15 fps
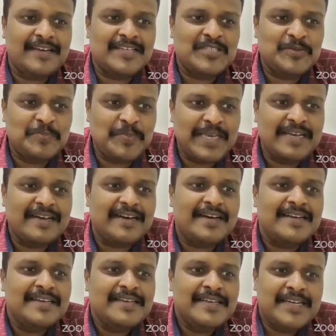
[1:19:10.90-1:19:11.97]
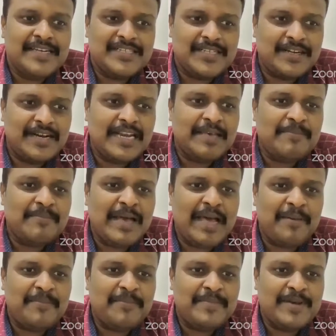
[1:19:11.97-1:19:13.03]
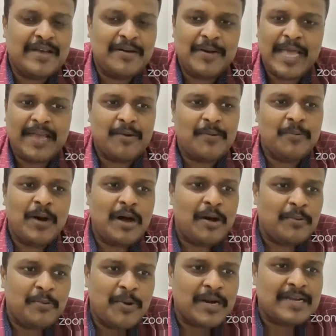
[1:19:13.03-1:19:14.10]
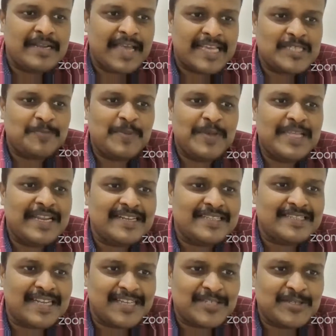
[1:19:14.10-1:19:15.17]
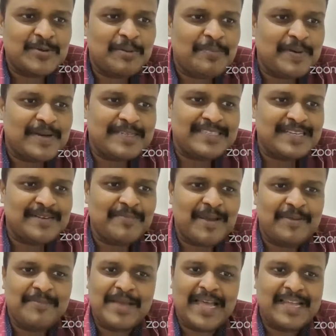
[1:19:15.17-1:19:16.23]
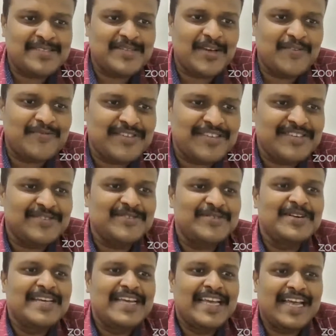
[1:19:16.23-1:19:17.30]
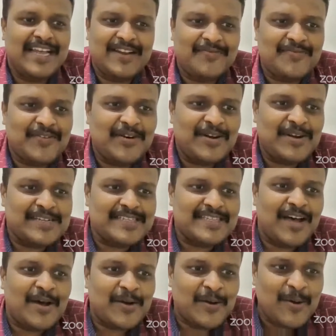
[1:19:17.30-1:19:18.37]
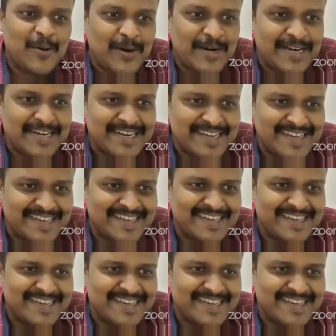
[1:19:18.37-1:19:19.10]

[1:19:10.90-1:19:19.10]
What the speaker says: speaker, Shirley ma'am. Wow, what experience does to a person, ma'am. Hats off to you. And of course, our own